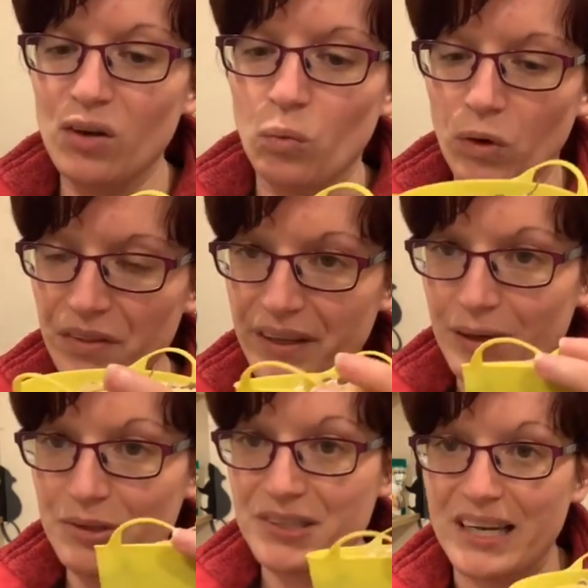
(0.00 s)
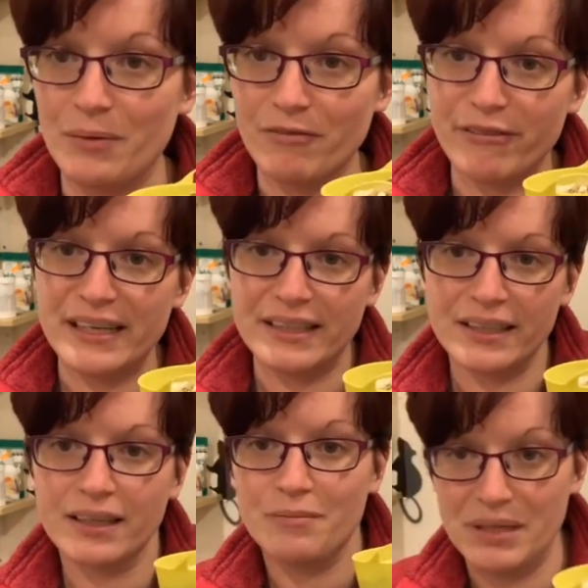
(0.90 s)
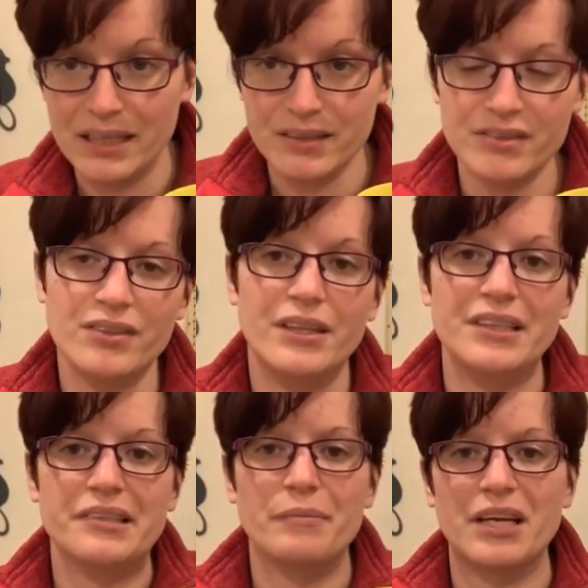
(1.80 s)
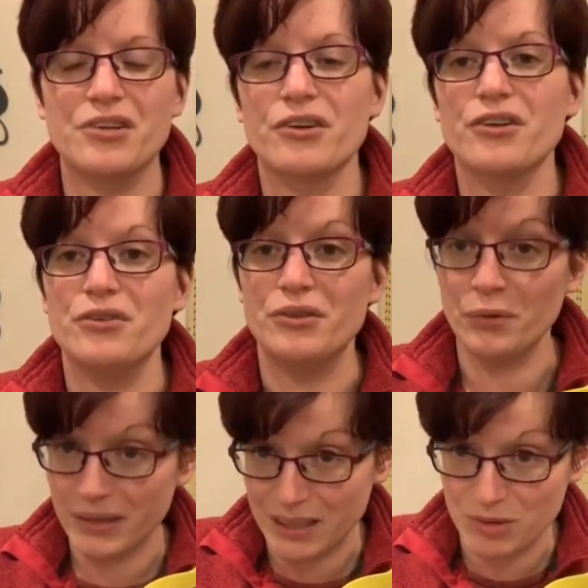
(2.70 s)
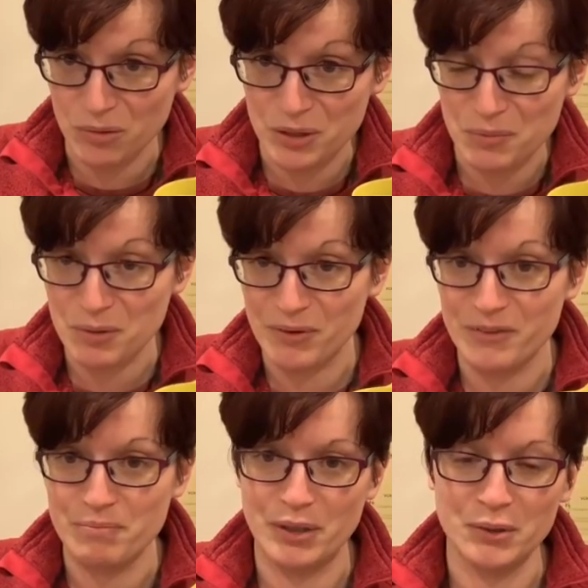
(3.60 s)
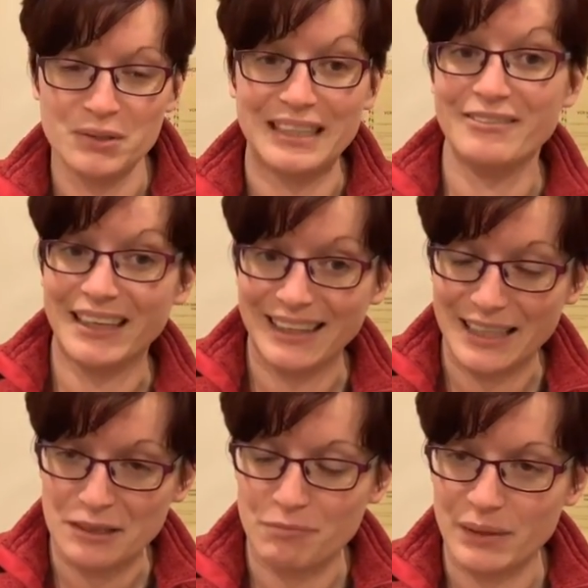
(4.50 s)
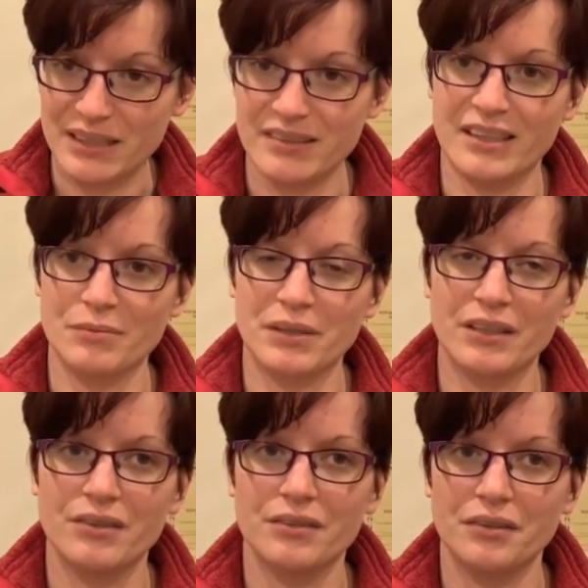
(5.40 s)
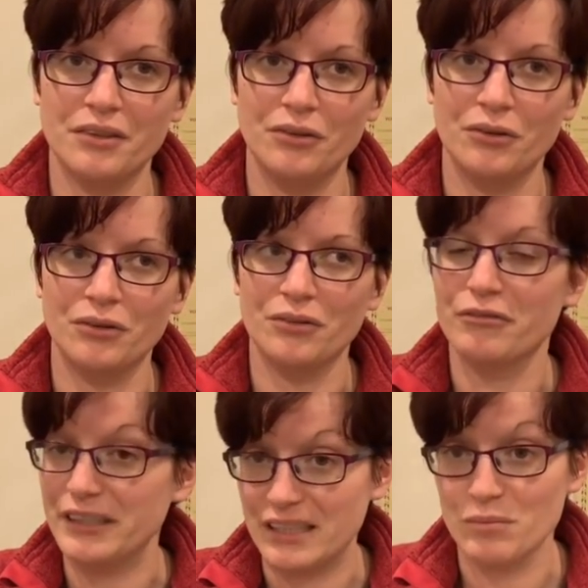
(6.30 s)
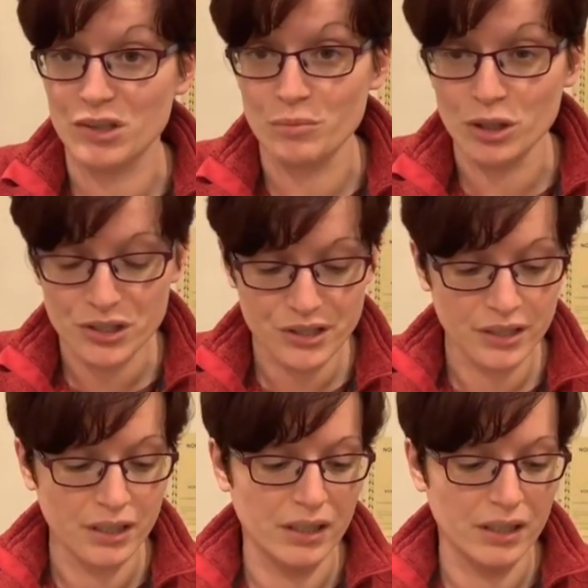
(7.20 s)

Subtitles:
One thing I will say, when feeding a mix, you need to make sure you don't keep topping up the bowls. If they leave bits, that's because you're feeding them too much.